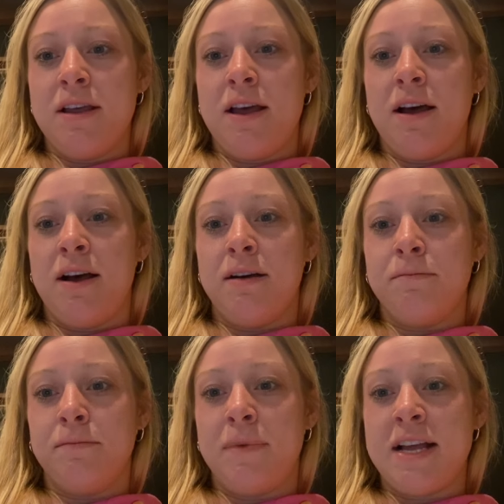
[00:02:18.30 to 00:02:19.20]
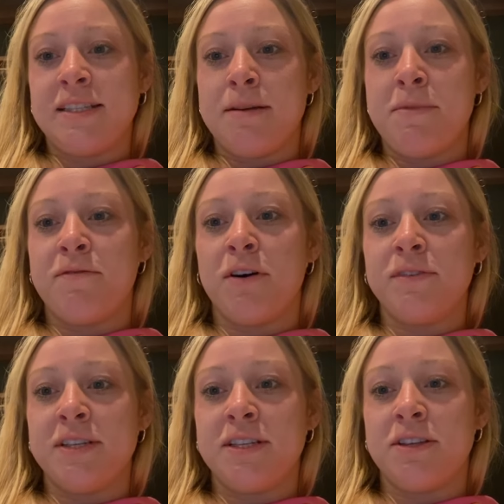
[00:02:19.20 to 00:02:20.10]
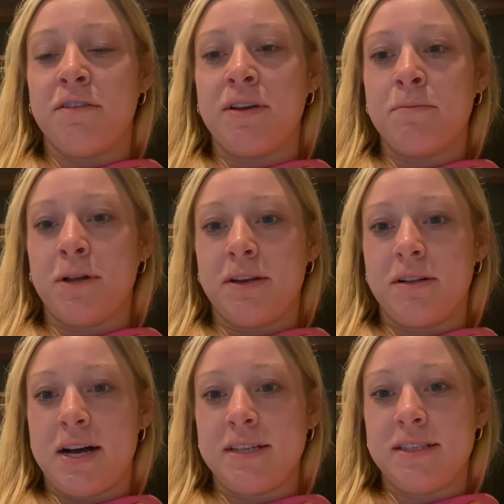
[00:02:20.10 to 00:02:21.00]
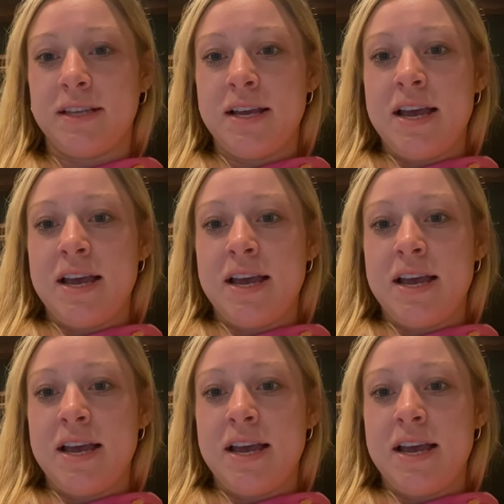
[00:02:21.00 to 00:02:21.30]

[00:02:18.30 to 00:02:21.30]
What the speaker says: dissolving blood clots.